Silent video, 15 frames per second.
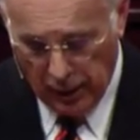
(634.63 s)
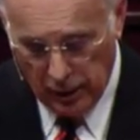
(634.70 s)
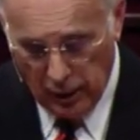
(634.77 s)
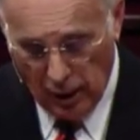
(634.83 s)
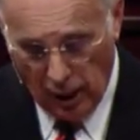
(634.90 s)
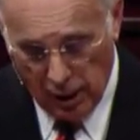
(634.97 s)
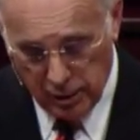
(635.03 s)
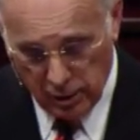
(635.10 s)

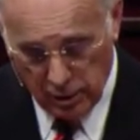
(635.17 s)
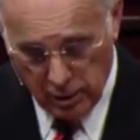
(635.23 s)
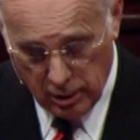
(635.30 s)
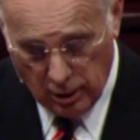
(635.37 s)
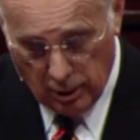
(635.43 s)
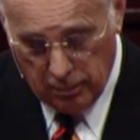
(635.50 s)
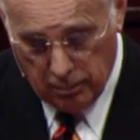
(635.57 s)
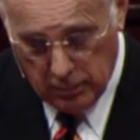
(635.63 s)
And he
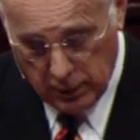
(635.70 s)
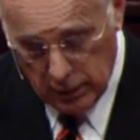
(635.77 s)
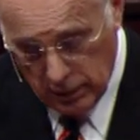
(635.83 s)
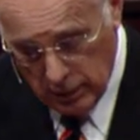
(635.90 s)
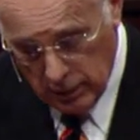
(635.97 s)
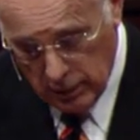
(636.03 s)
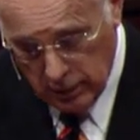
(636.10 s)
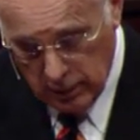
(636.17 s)
asks them
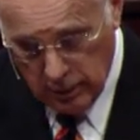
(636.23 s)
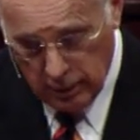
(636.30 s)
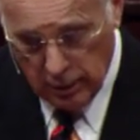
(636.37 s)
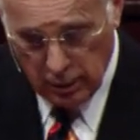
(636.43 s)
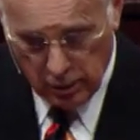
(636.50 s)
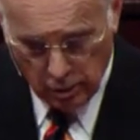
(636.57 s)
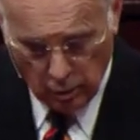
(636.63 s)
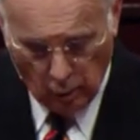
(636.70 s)

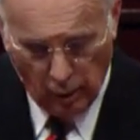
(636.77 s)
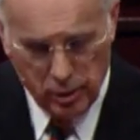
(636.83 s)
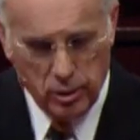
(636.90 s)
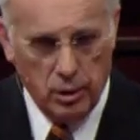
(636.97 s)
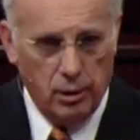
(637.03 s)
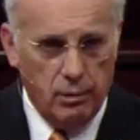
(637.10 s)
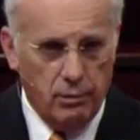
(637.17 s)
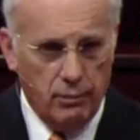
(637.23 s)
this
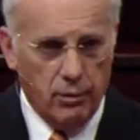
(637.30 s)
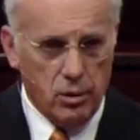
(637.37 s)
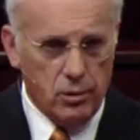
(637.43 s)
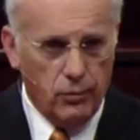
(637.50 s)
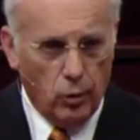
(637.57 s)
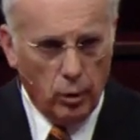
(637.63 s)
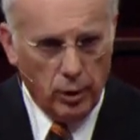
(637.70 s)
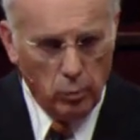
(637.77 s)
question,
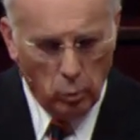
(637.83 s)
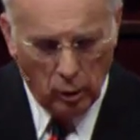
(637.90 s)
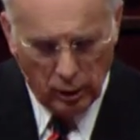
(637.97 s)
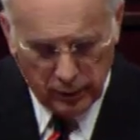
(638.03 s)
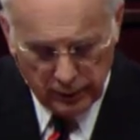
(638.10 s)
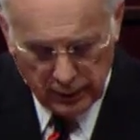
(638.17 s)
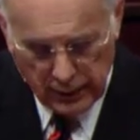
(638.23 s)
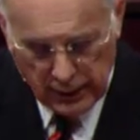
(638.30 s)
verse
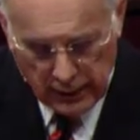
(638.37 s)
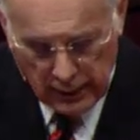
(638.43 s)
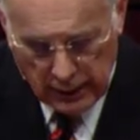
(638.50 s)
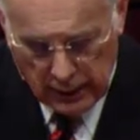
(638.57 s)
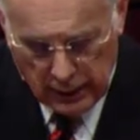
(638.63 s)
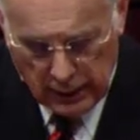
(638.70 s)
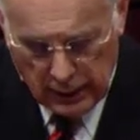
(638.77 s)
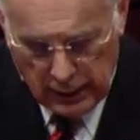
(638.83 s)
41.
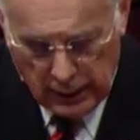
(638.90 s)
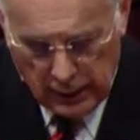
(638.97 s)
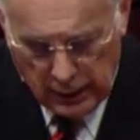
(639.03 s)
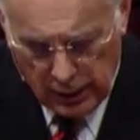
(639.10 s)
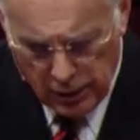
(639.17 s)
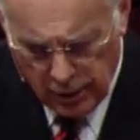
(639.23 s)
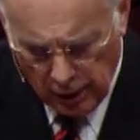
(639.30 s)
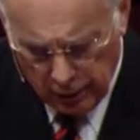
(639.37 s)

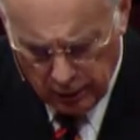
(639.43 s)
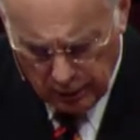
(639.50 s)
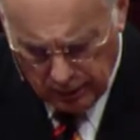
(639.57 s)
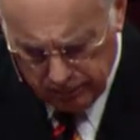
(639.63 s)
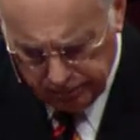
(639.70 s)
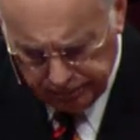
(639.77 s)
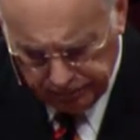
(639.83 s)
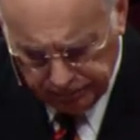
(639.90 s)
He said
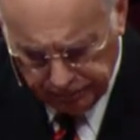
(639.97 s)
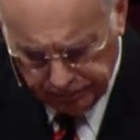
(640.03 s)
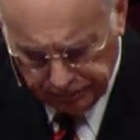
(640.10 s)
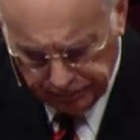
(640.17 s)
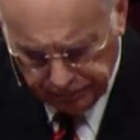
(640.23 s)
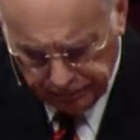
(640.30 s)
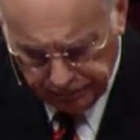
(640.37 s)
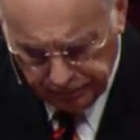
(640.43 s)
to them,
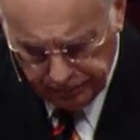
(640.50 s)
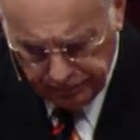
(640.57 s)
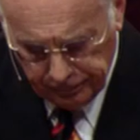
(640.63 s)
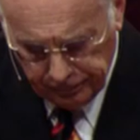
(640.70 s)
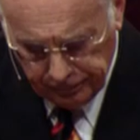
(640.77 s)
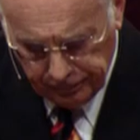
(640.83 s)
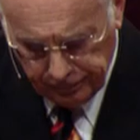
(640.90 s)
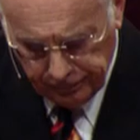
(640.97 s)

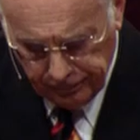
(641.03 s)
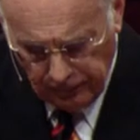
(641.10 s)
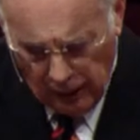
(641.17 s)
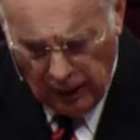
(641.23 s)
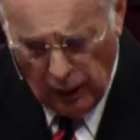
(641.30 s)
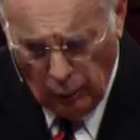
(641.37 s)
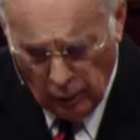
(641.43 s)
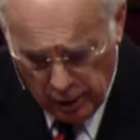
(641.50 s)

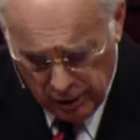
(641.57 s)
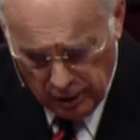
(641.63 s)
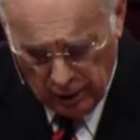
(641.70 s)
How